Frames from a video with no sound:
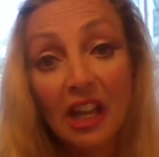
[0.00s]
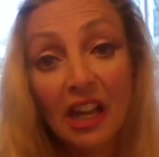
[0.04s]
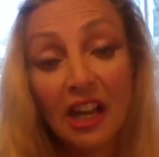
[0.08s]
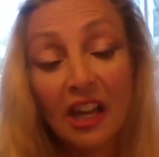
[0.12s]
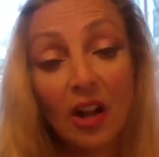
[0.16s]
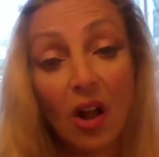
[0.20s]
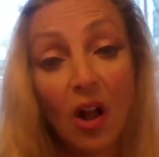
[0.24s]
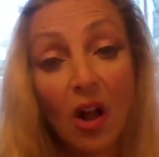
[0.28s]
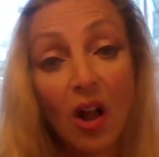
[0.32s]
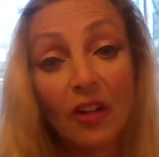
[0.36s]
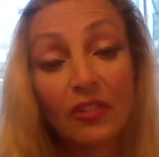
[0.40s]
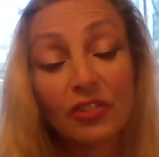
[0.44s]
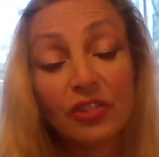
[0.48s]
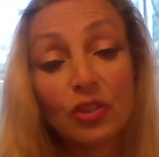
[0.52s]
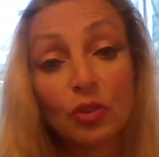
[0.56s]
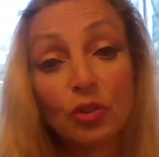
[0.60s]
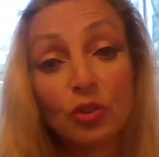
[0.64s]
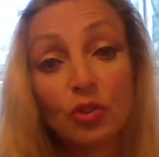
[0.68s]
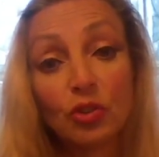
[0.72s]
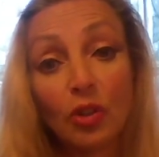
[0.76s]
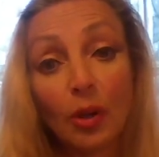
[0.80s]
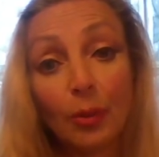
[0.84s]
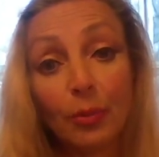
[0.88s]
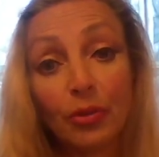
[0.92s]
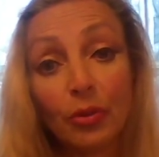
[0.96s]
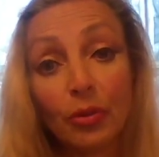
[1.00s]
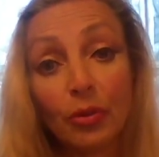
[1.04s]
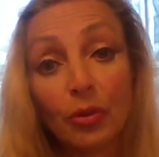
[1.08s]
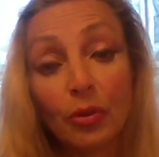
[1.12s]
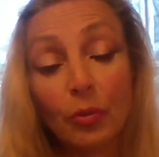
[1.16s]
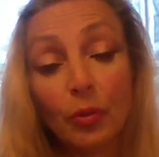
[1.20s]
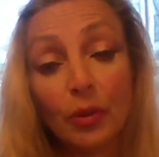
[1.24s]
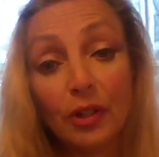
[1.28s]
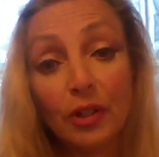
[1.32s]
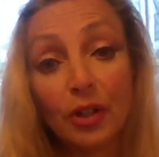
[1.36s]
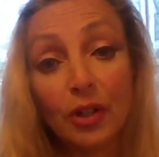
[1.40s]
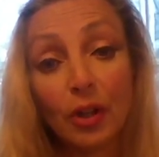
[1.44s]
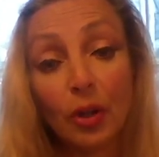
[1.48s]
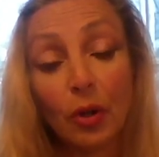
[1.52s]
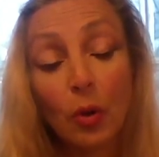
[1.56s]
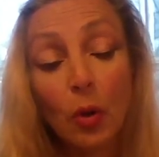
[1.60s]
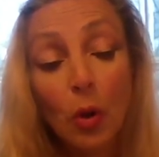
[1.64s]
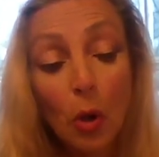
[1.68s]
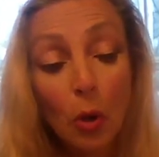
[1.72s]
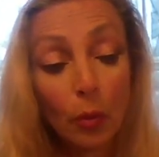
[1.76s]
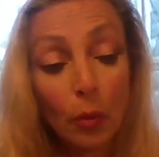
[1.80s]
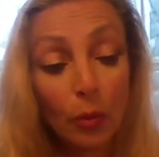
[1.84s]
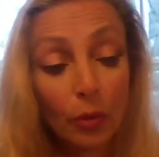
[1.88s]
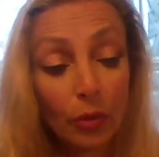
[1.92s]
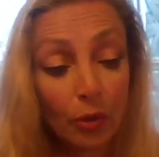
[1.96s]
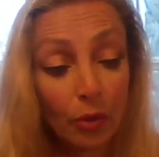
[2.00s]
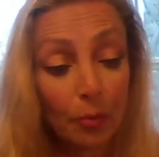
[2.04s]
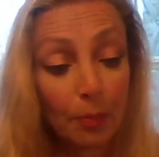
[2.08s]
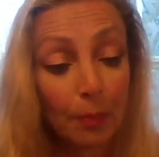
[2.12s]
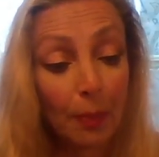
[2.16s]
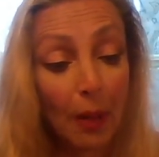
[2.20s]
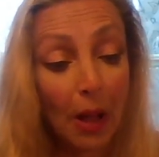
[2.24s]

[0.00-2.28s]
and officers jumped through the window with their